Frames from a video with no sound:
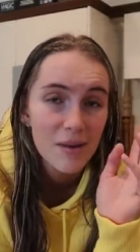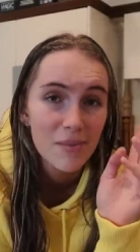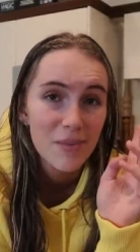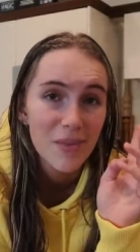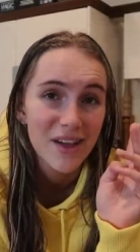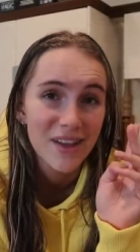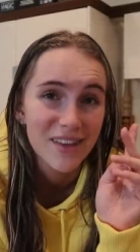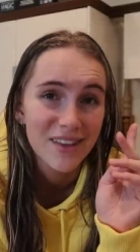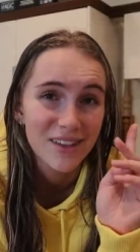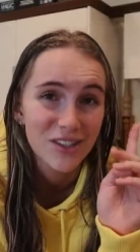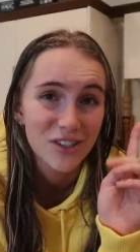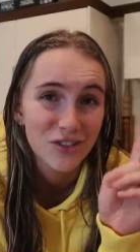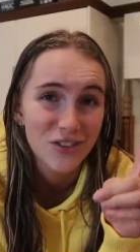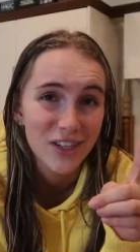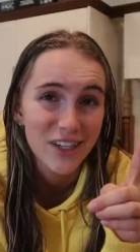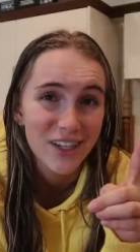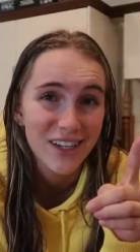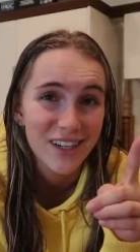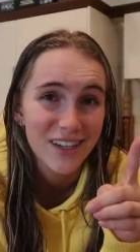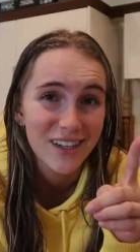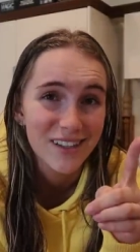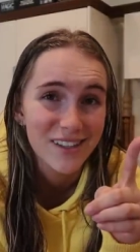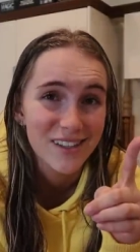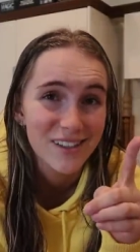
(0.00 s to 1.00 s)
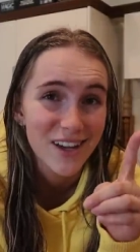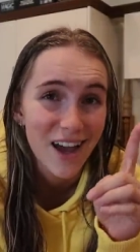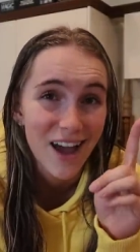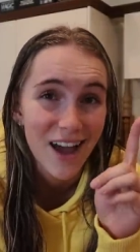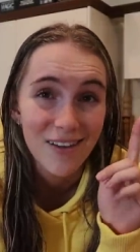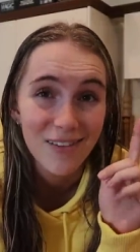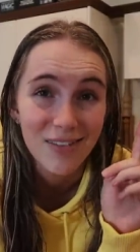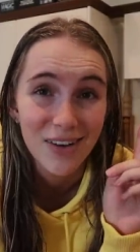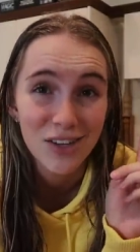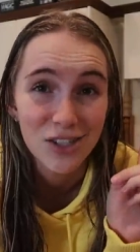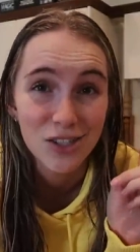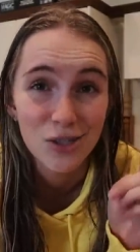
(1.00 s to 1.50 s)
but the trick is I
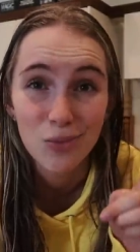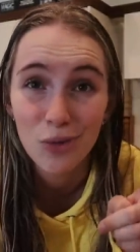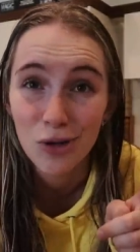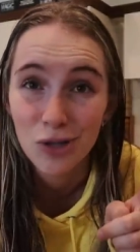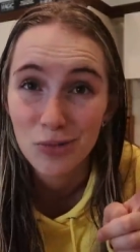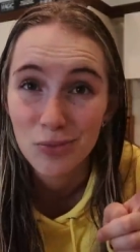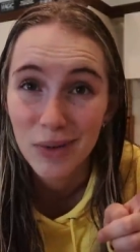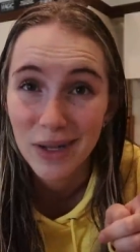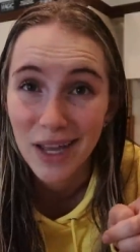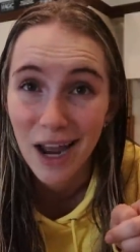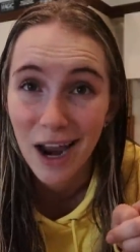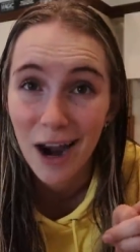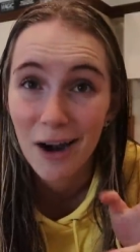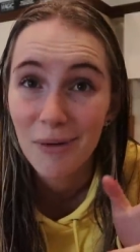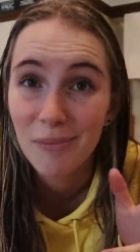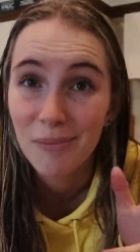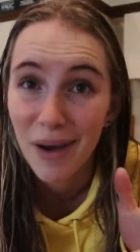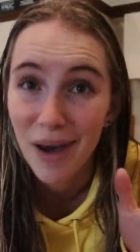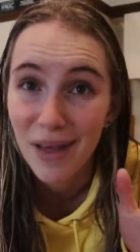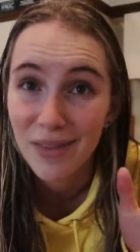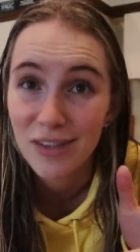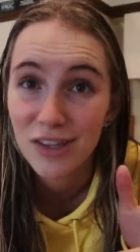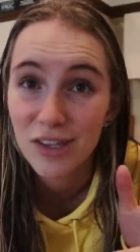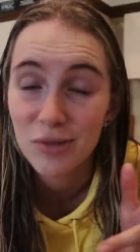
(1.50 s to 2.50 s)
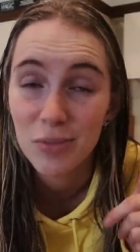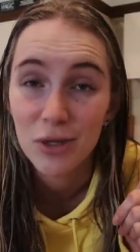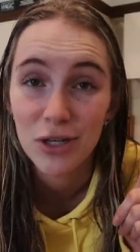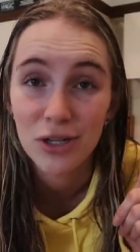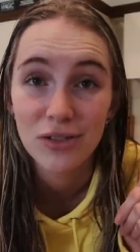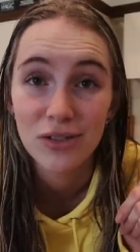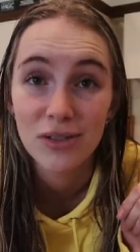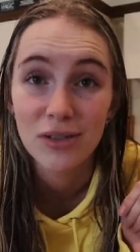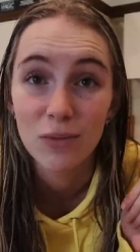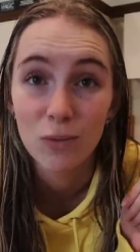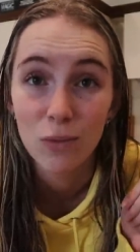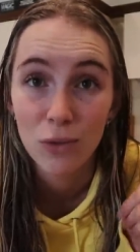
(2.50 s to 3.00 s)
haven't actually washed my car in months because
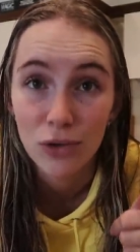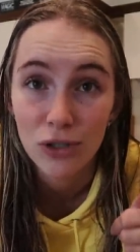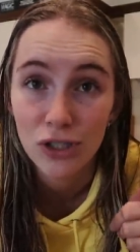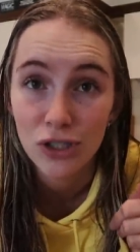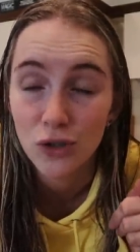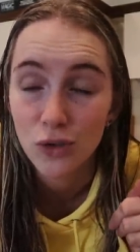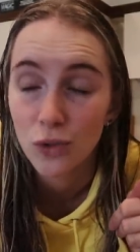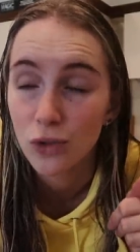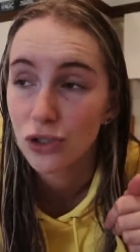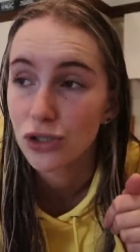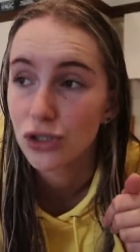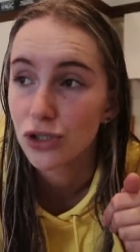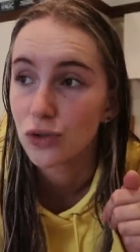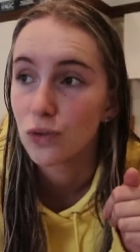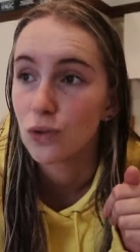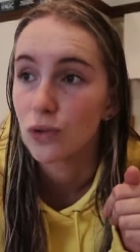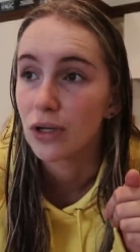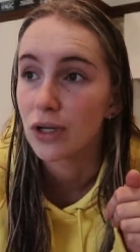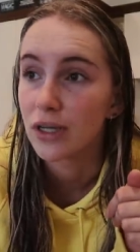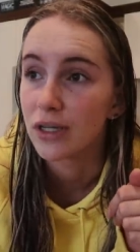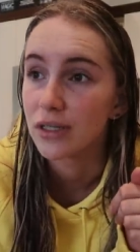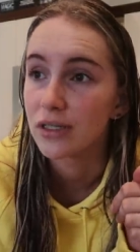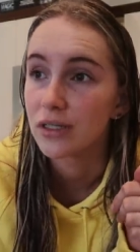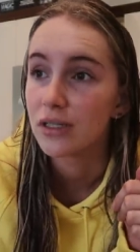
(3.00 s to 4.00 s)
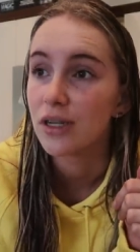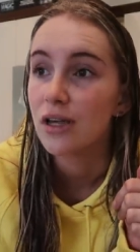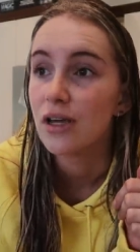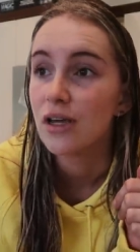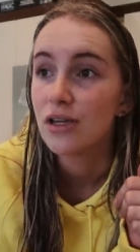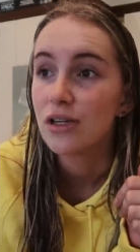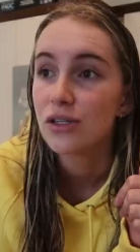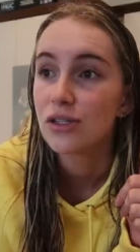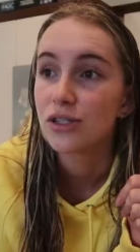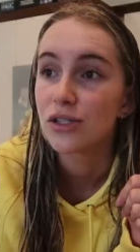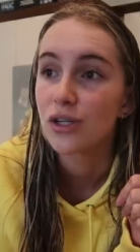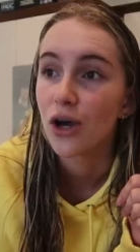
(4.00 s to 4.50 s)
there's a water shortage in Auckland,
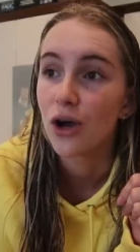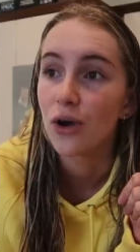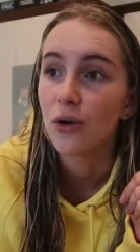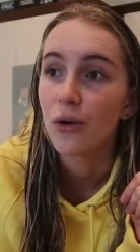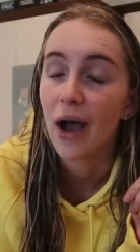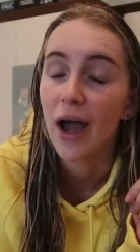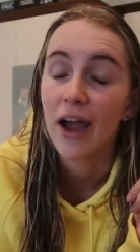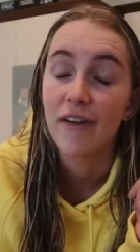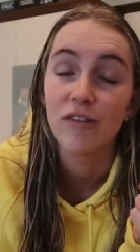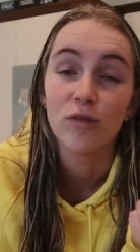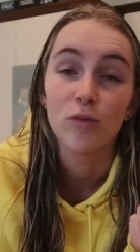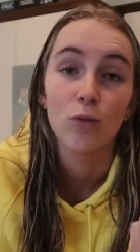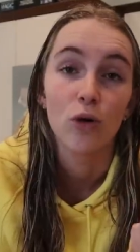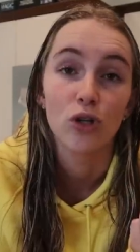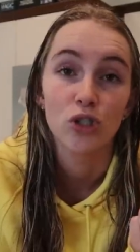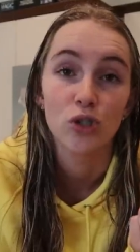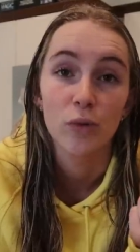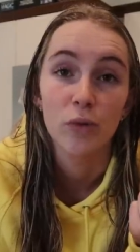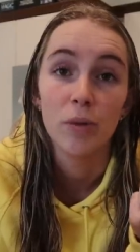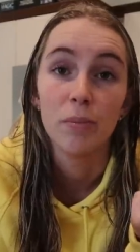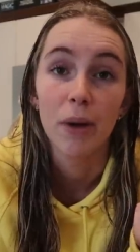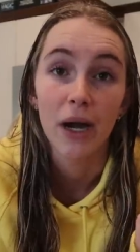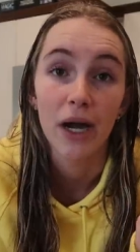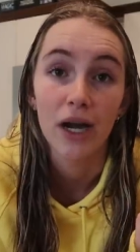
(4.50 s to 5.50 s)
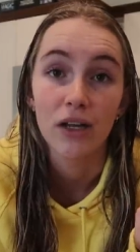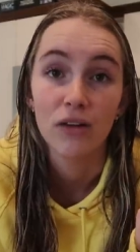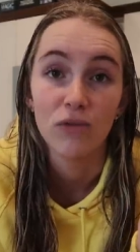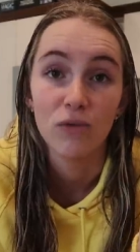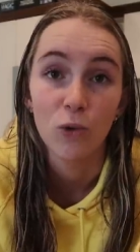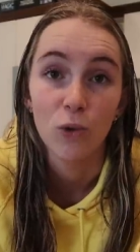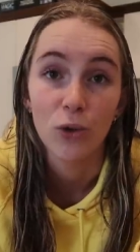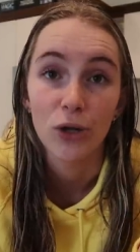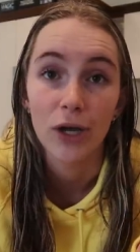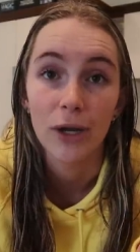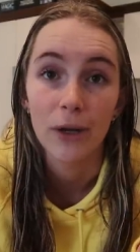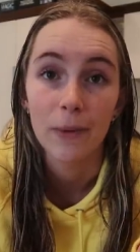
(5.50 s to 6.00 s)
so I have to wash it with a bucket of
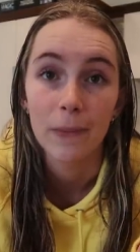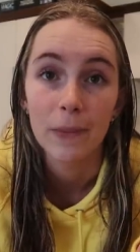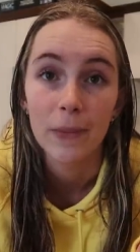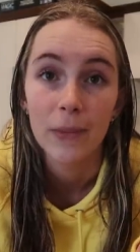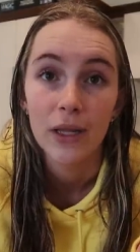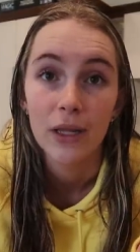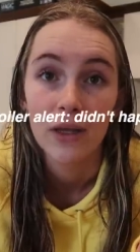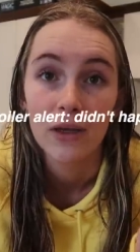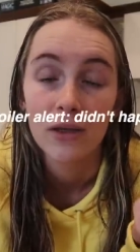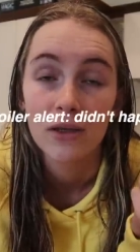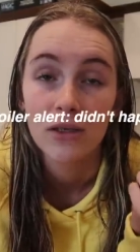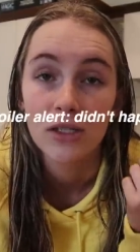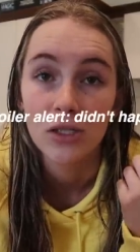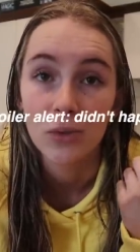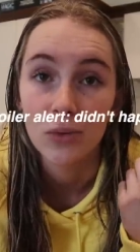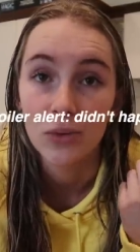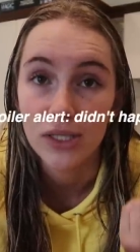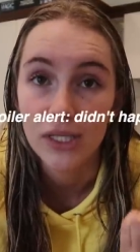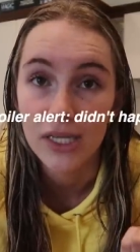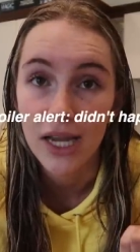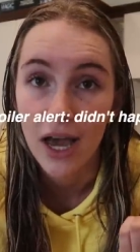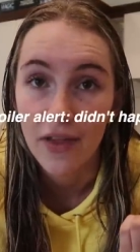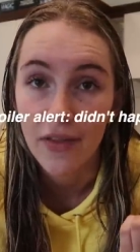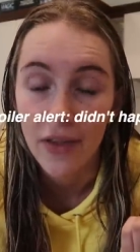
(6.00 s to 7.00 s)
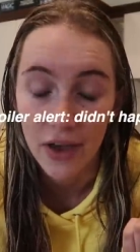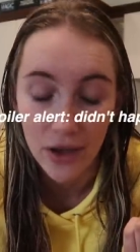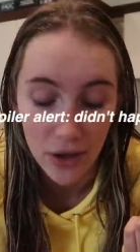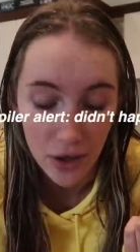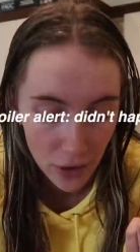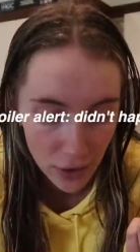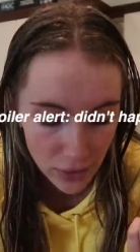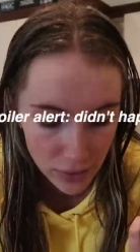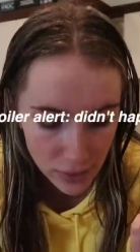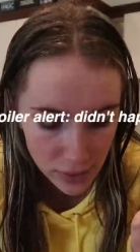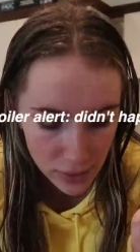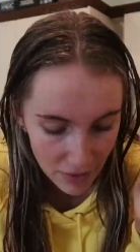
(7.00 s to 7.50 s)
water. So we'll see how that
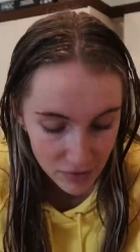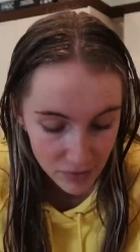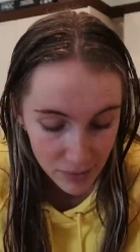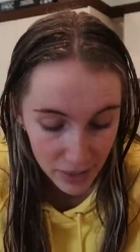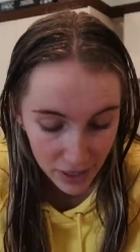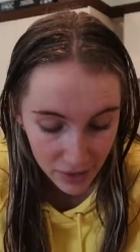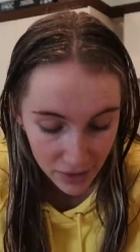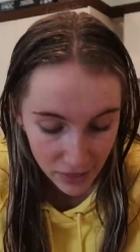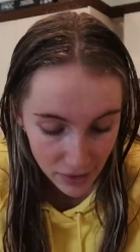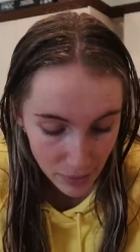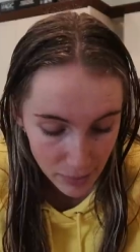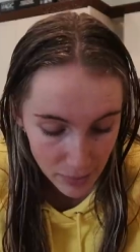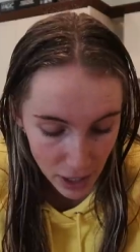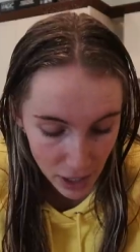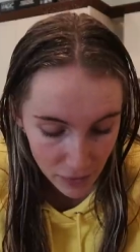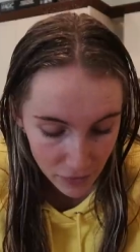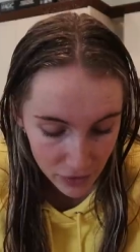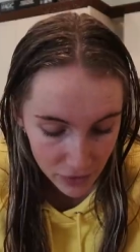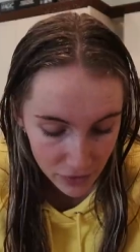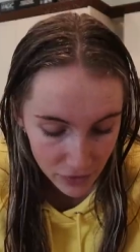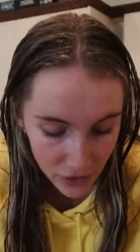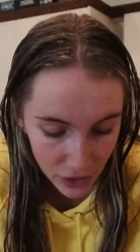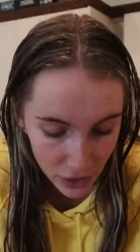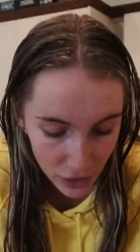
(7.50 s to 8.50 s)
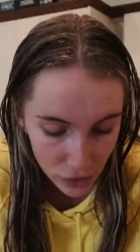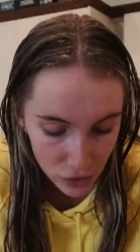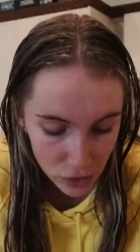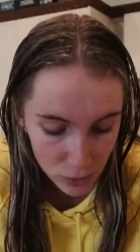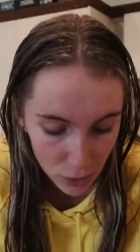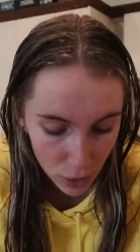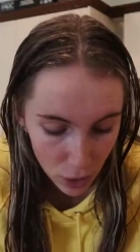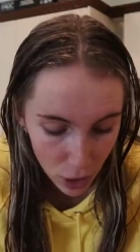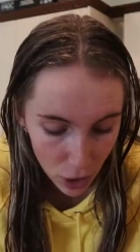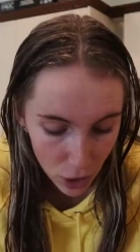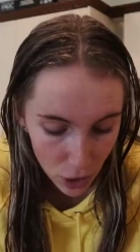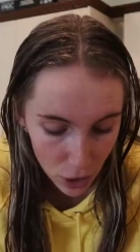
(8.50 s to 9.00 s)
goes. I have to make a thumbnail for the video
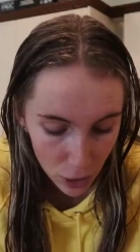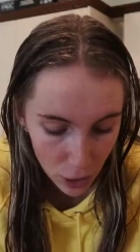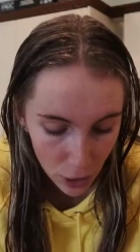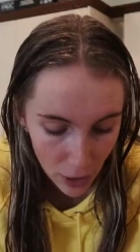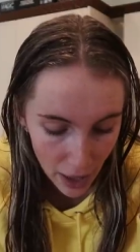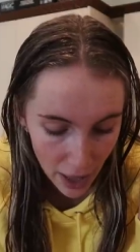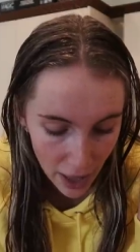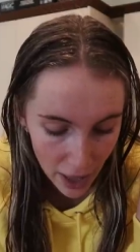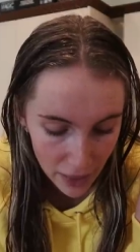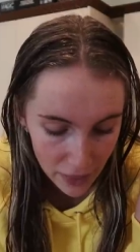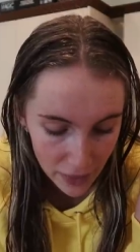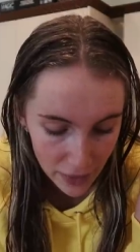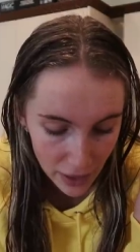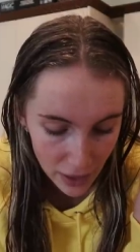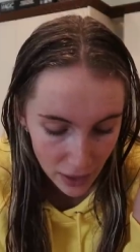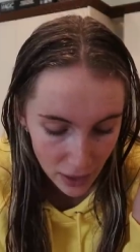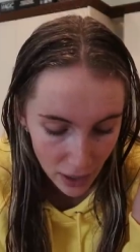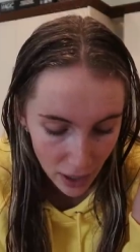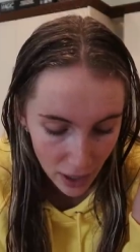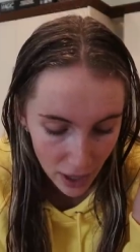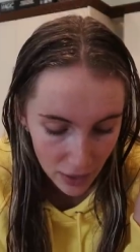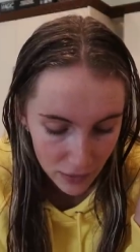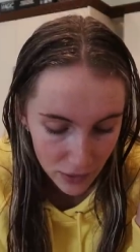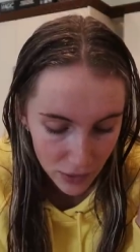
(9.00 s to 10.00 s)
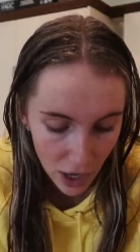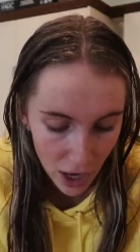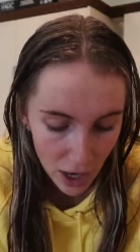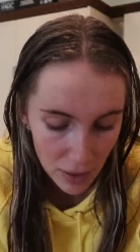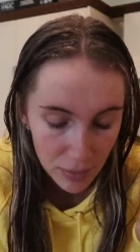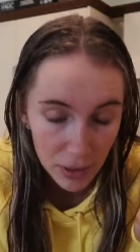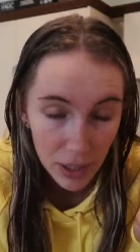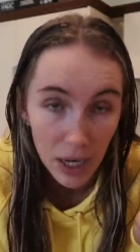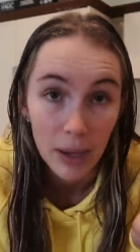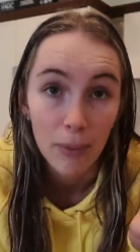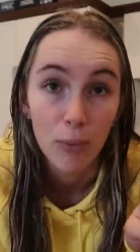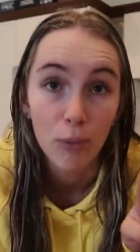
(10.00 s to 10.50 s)
tomorrow, and then I have an
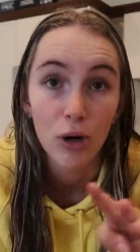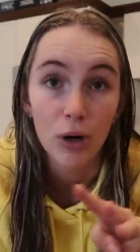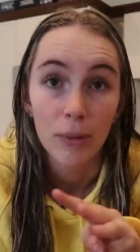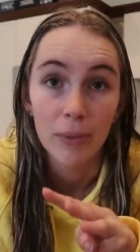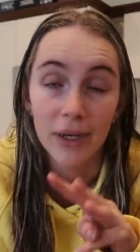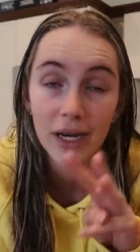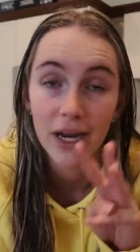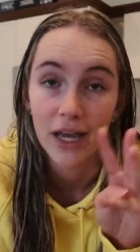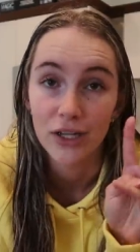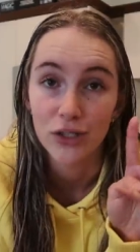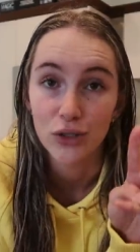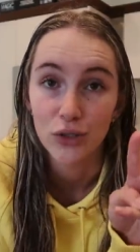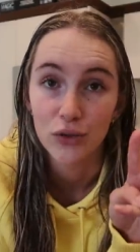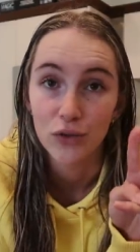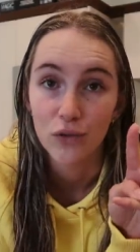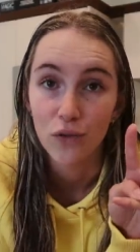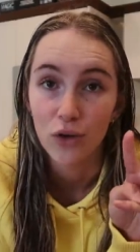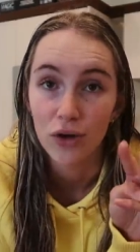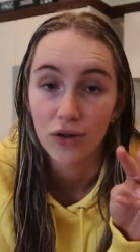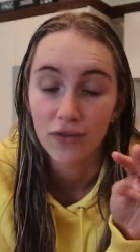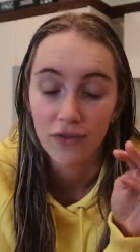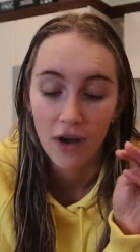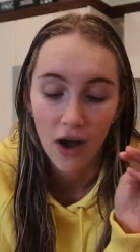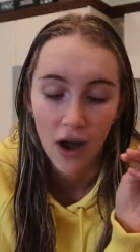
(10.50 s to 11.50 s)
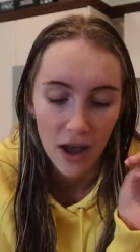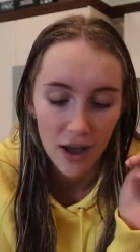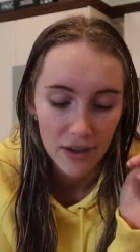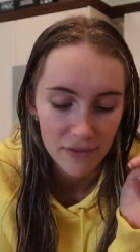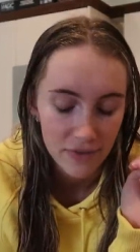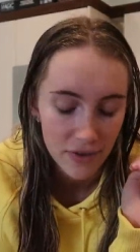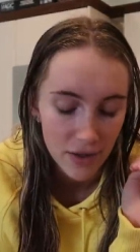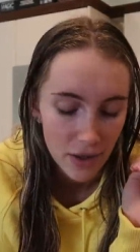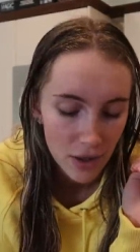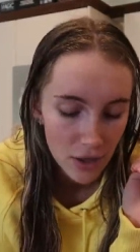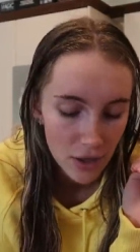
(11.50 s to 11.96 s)
eyebrow appointment at 2:45.